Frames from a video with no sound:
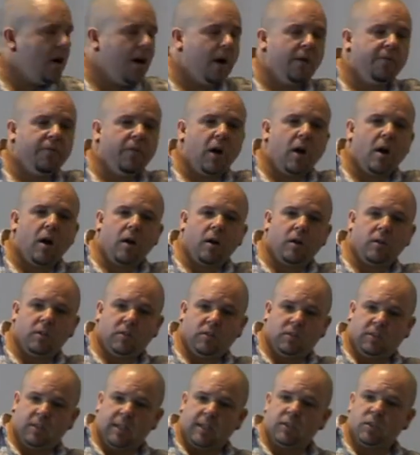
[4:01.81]
of our
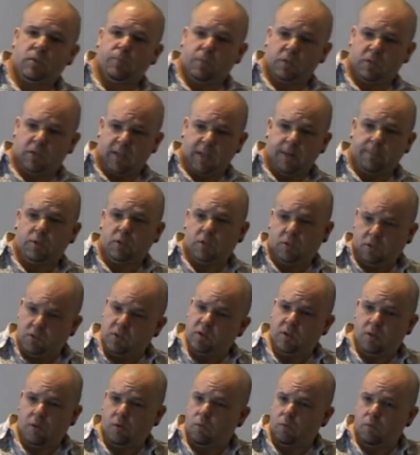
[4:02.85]
sense
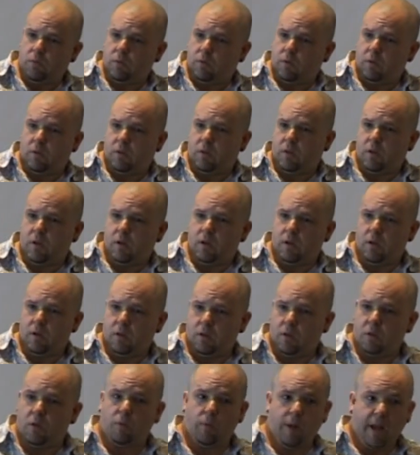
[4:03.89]
perceptions and
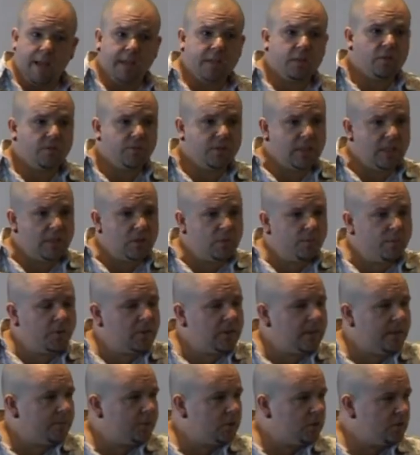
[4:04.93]
the range of sense
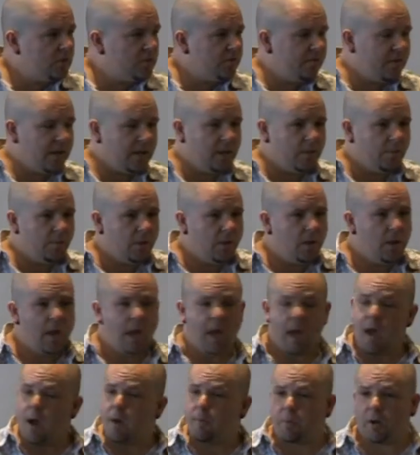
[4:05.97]
perceptions available,
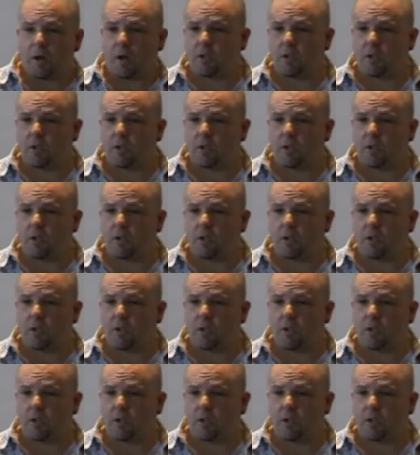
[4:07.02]
but